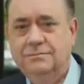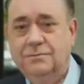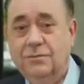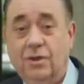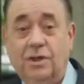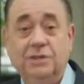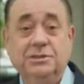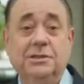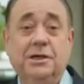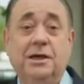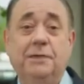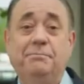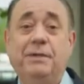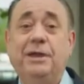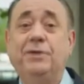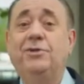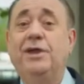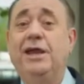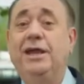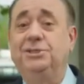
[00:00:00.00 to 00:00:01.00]
There was a
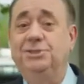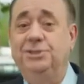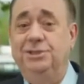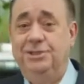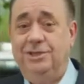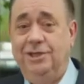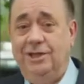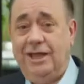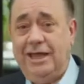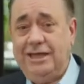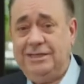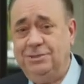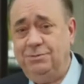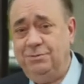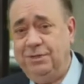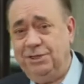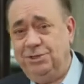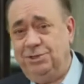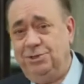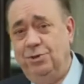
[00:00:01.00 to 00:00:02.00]
big reaction to last
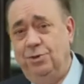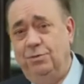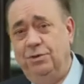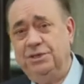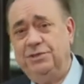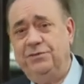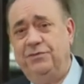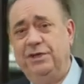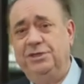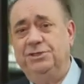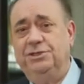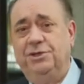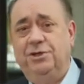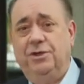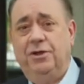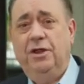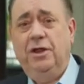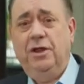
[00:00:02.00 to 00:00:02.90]
week's show, which featured our